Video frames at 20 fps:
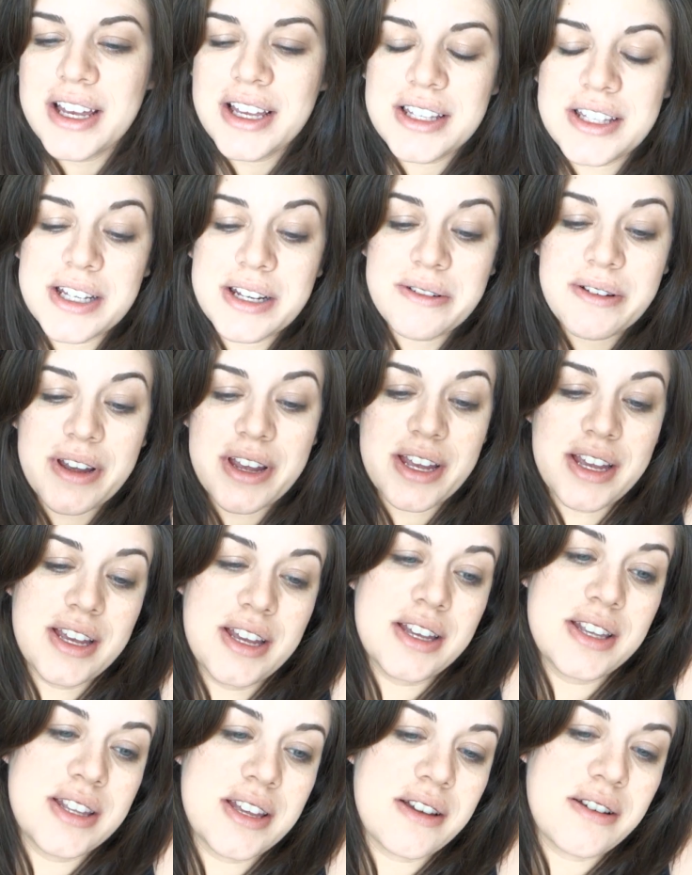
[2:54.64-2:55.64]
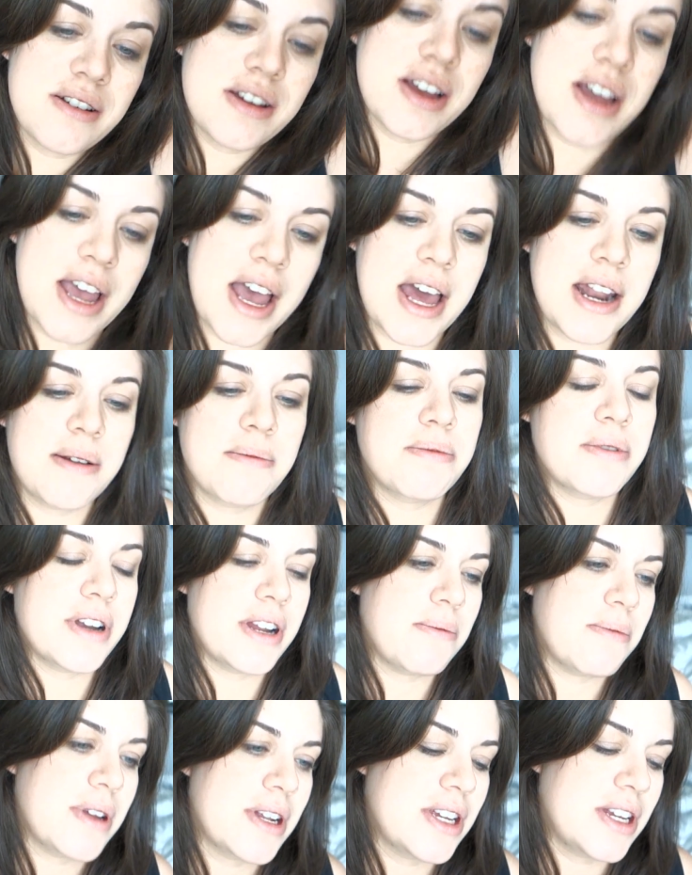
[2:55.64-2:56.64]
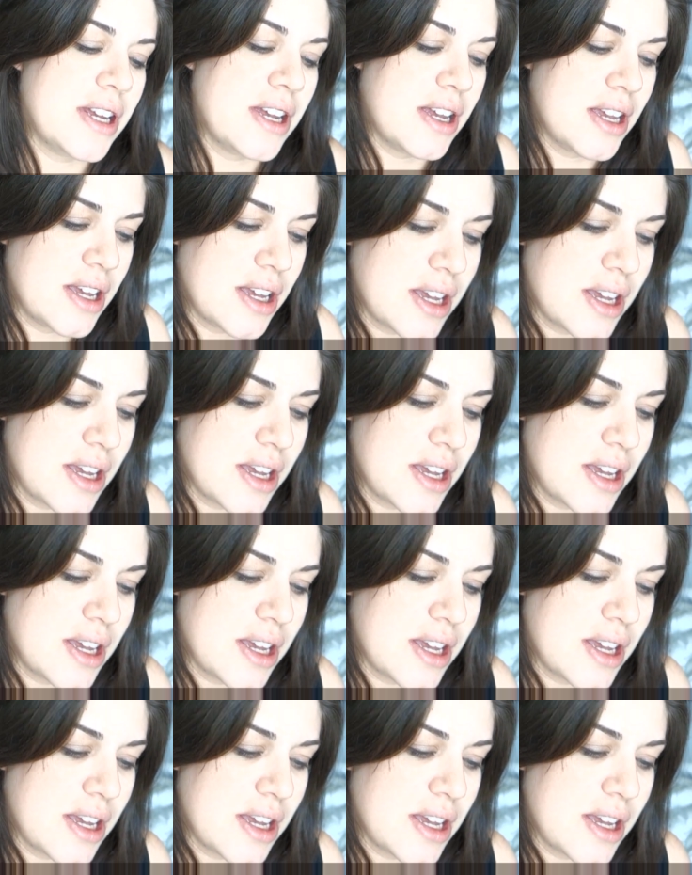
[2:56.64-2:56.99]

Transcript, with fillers: So anyway, so I had them pretty much